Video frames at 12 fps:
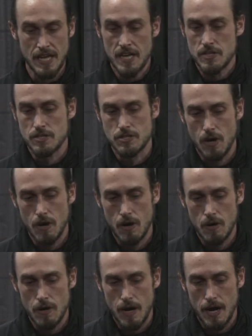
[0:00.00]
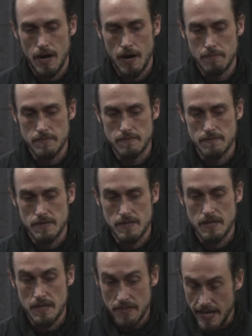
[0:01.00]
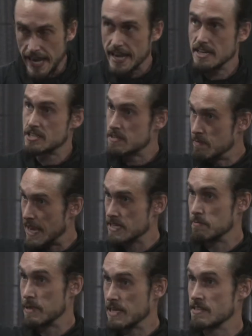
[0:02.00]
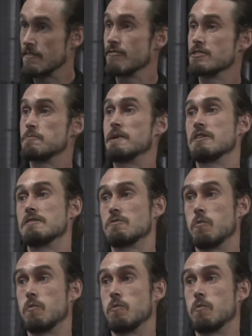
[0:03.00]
So the age makes a big difference, because